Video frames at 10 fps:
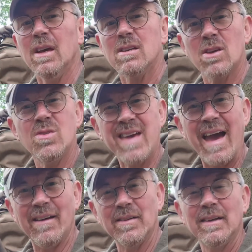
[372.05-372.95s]
So you
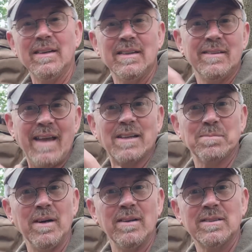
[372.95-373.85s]
get the axe
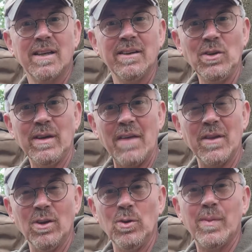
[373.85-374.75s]
mask, you get the
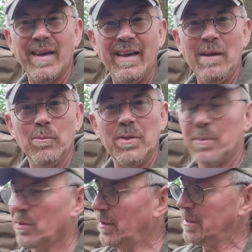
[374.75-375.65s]
loop in with the
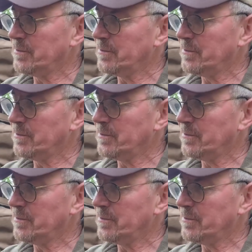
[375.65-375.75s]
price.